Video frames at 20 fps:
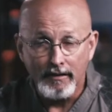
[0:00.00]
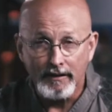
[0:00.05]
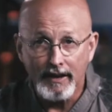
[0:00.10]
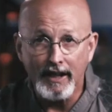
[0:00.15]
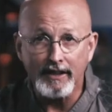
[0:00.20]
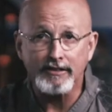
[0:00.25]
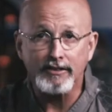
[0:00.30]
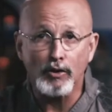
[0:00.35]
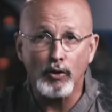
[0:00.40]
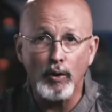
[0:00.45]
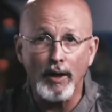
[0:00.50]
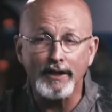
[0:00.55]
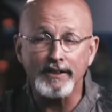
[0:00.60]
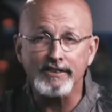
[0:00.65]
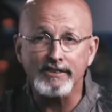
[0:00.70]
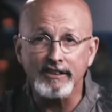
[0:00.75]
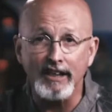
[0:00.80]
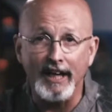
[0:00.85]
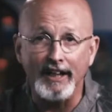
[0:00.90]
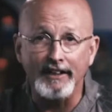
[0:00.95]
That's quite a
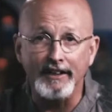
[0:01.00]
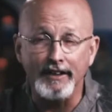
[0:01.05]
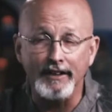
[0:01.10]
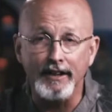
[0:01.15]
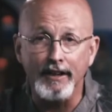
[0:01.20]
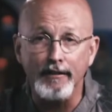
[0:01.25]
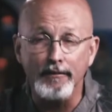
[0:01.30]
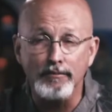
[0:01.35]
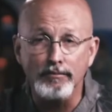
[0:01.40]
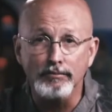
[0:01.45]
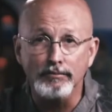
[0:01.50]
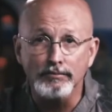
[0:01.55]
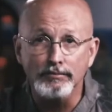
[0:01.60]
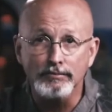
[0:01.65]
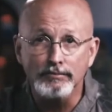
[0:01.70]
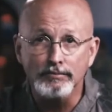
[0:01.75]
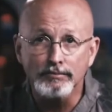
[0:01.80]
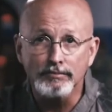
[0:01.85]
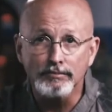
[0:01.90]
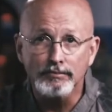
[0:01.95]
sight, isn't it?
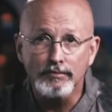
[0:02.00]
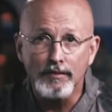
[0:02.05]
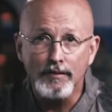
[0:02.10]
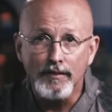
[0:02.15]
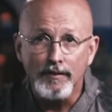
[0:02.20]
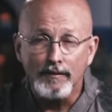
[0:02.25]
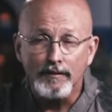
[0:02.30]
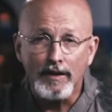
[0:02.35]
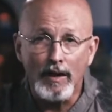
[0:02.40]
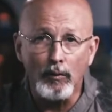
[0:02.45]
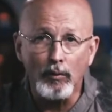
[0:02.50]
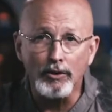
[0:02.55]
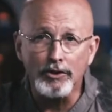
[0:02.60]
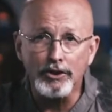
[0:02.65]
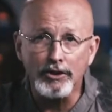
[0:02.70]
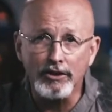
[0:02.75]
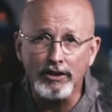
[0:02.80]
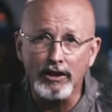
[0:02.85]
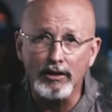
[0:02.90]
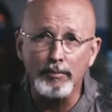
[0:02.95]
Now, I want
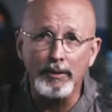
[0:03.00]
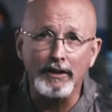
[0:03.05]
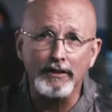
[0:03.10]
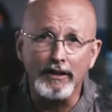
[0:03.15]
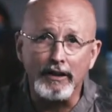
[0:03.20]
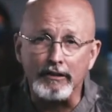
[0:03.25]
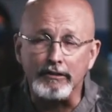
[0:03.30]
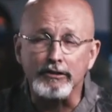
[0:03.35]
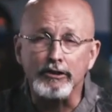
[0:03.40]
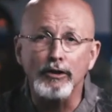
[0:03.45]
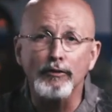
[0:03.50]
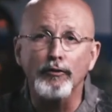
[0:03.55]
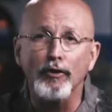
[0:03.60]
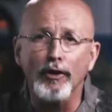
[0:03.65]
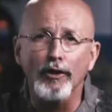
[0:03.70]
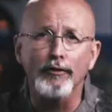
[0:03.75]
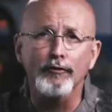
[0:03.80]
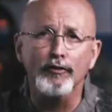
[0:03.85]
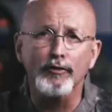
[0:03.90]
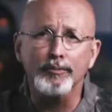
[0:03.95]
you to think about this. You've
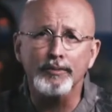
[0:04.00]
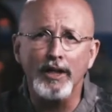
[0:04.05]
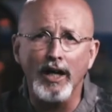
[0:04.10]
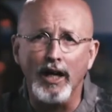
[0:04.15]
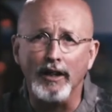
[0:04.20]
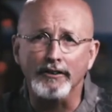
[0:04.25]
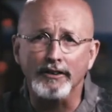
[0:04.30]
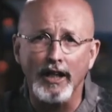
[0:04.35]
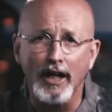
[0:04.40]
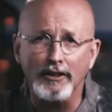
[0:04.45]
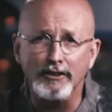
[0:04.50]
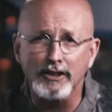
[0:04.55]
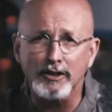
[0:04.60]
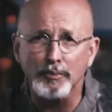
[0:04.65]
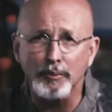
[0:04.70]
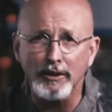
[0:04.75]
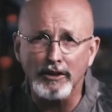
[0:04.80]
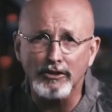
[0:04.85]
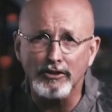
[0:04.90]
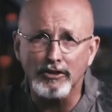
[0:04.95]
heard from God. God
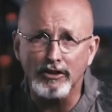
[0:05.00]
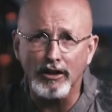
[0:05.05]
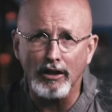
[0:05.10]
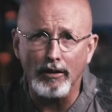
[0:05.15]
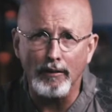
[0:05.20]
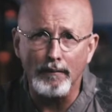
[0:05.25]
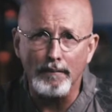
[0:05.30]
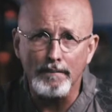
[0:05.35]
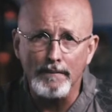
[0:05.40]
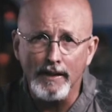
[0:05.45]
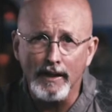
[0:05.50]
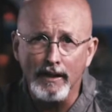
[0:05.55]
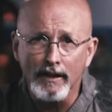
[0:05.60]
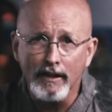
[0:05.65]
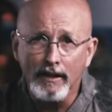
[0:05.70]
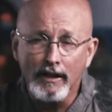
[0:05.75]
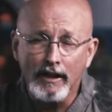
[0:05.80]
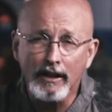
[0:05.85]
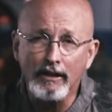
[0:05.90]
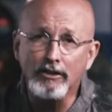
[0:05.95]
speaks to you.
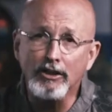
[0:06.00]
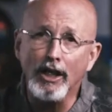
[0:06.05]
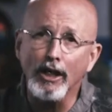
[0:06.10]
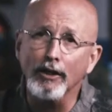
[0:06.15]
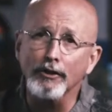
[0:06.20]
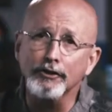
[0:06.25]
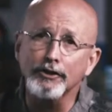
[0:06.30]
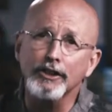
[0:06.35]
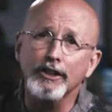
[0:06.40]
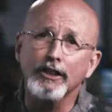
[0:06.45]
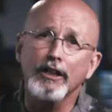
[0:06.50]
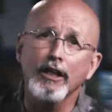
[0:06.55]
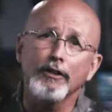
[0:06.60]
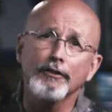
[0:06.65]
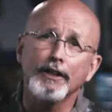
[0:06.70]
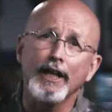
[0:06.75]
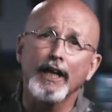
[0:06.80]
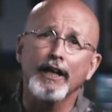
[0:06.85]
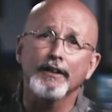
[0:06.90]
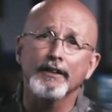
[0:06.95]
He tells you to go
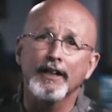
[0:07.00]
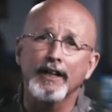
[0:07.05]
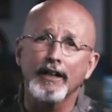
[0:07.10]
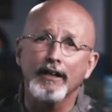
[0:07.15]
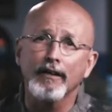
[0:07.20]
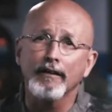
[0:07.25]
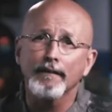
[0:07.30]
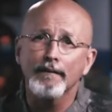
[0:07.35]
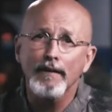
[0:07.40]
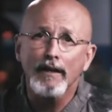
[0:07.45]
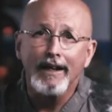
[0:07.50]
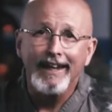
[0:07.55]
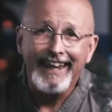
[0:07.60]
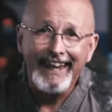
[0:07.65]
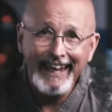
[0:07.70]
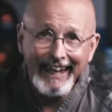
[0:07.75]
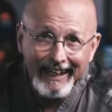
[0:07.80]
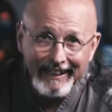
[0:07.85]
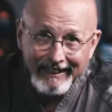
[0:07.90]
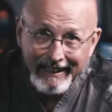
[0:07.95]
down there
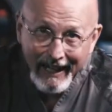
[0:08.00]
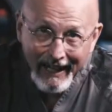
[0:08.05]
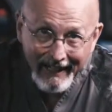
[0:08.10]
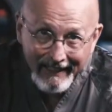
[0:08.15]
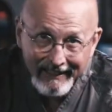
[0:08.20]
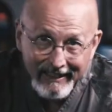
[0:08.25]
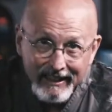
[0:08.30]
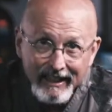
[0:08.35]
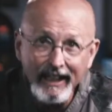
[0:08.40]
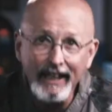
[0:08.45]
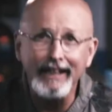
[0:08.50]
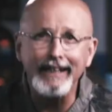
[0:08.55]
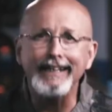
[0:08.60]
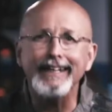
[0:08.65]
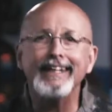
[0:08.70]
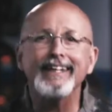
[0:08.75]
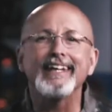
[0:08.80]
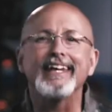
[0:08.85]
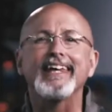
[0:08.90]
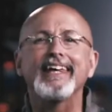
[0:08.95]
and get
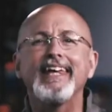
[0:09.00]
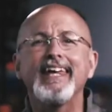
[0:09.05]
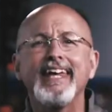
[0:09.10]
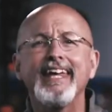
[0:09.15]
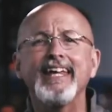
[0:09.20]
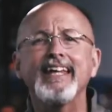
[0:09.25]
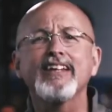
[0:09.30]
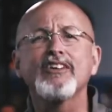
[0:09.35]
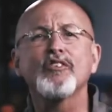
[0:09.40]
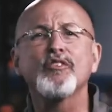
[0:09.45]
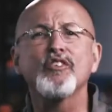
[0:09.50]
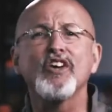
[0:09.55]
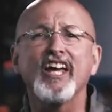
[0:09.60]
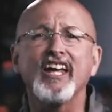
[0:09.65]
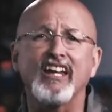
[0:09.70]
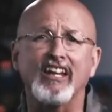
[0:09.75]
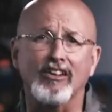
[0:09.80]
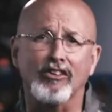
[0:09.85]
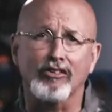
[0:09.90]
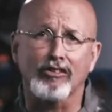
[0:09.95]
in the king's
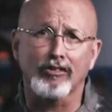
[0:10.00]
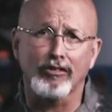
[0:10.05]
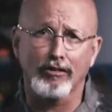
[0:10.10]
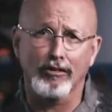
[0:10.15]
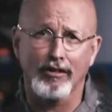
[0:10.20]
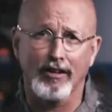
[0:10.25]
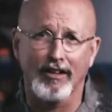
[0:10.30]
face,